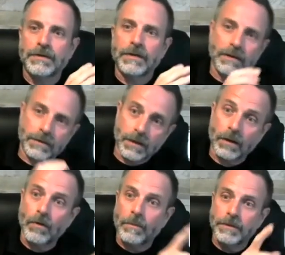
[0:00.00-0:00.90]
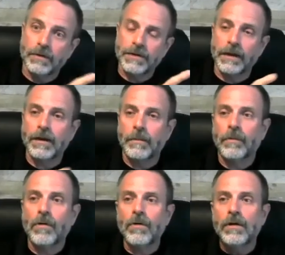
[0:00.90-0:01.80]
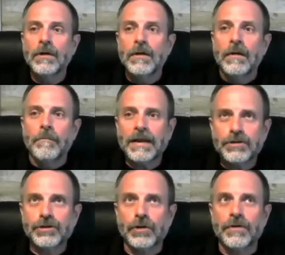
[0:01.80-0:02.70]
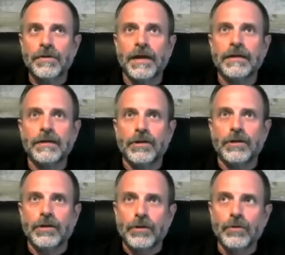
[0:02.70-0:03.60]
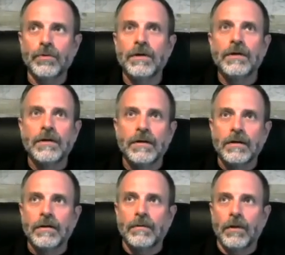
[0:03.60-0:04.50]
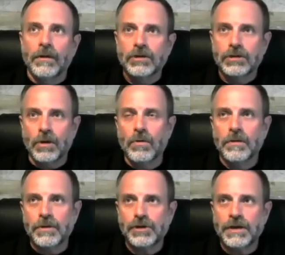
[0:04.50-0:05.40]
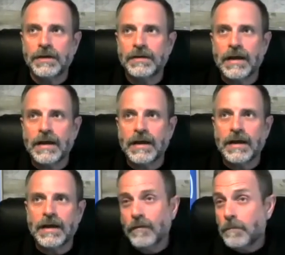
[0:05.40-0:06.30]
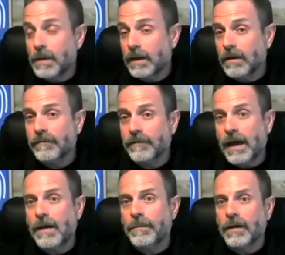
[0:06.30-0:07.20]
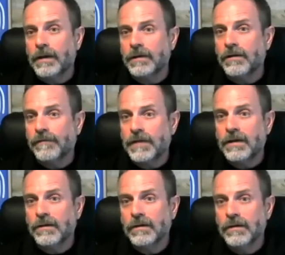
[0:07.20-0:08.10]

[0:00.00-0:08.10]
and it's going to go up to your take-up roll. Make sure that you slow the machine down. If you have a big enough gap on your feeder,